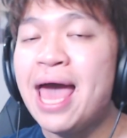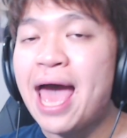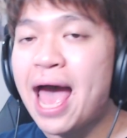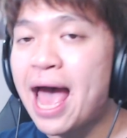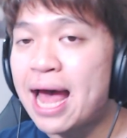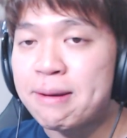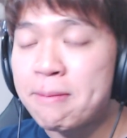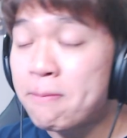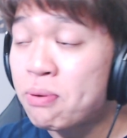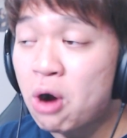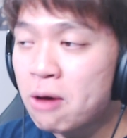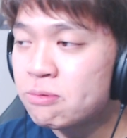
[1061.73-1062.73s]
and
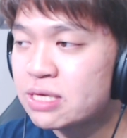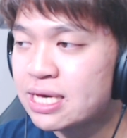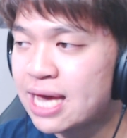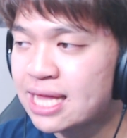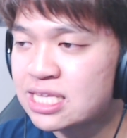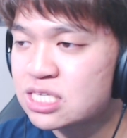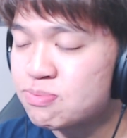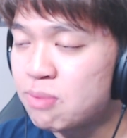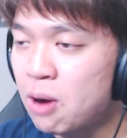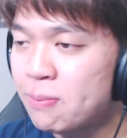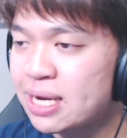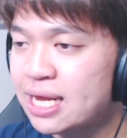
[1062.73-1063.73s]
probably at this
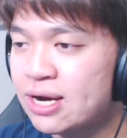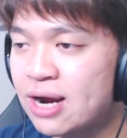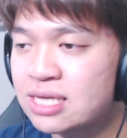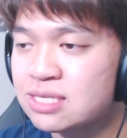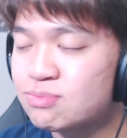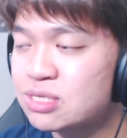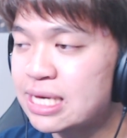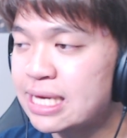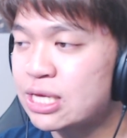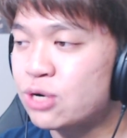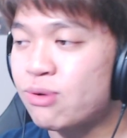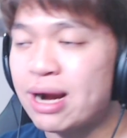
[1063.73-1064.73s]
moment here as I'm seeing
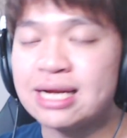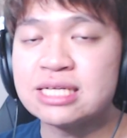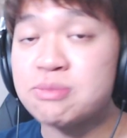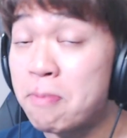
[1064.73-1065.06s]
the credits,